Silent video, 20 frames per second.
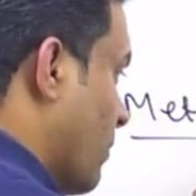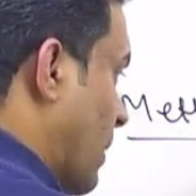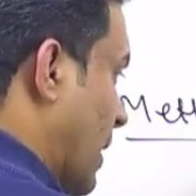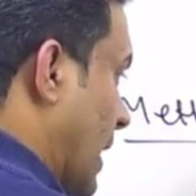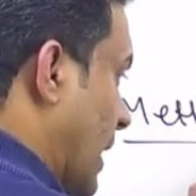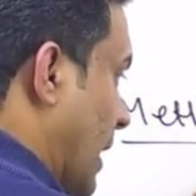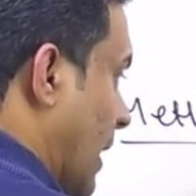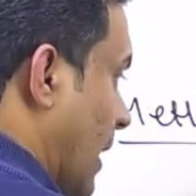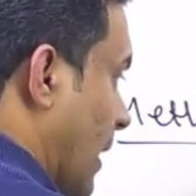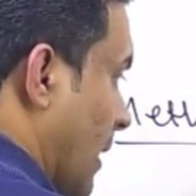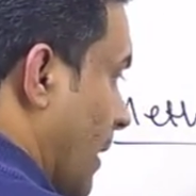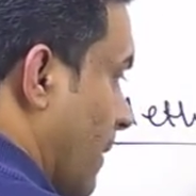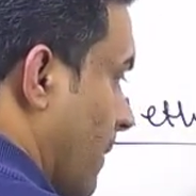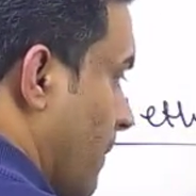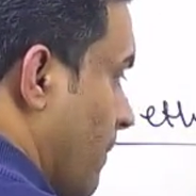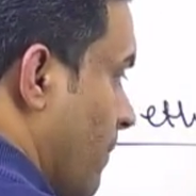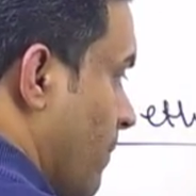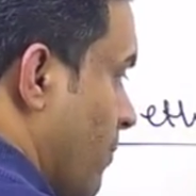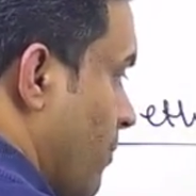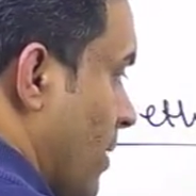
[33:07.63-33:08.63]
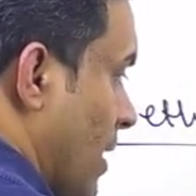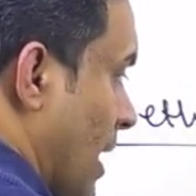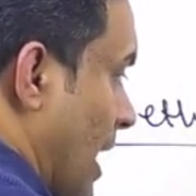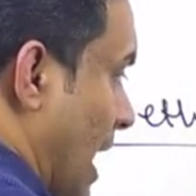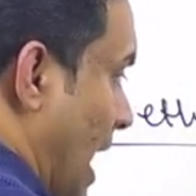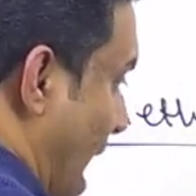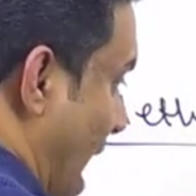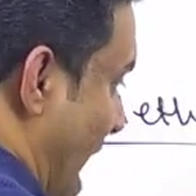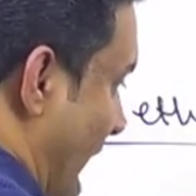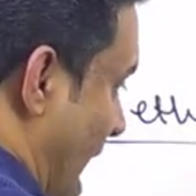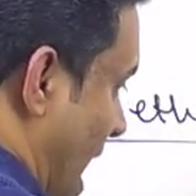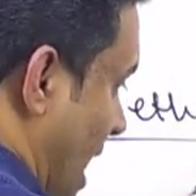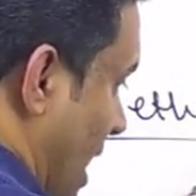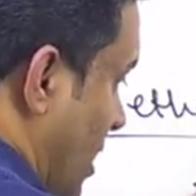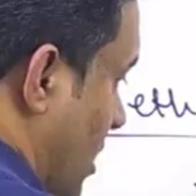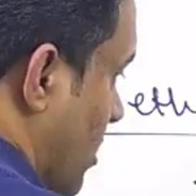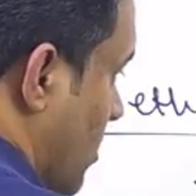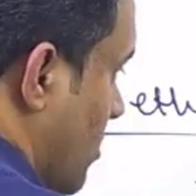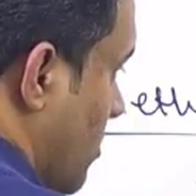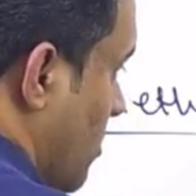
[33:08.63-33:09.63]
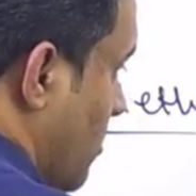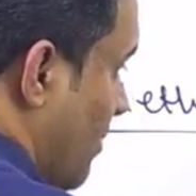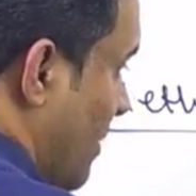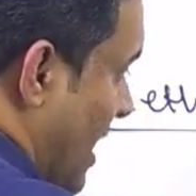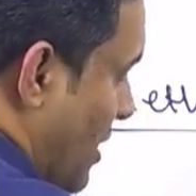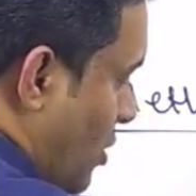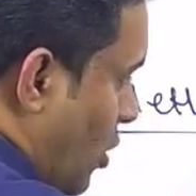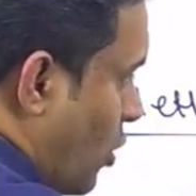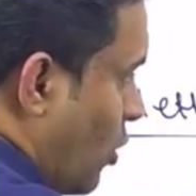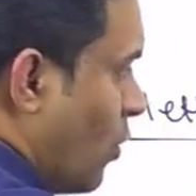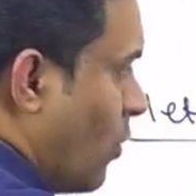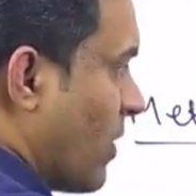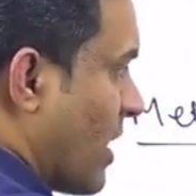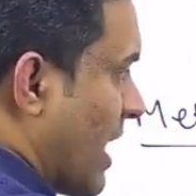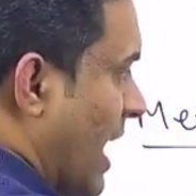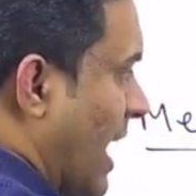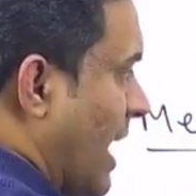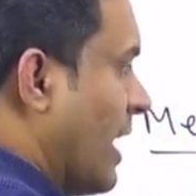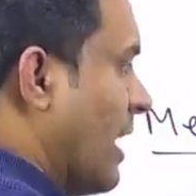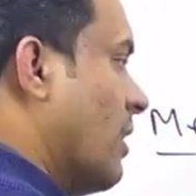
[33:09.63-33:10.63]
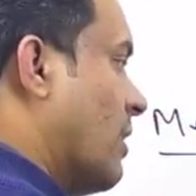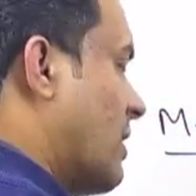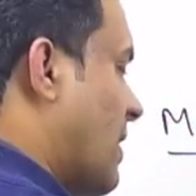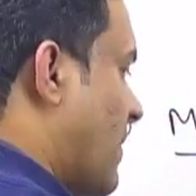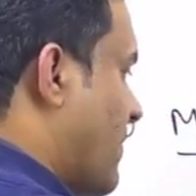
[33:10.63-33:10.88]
money. And method overriding,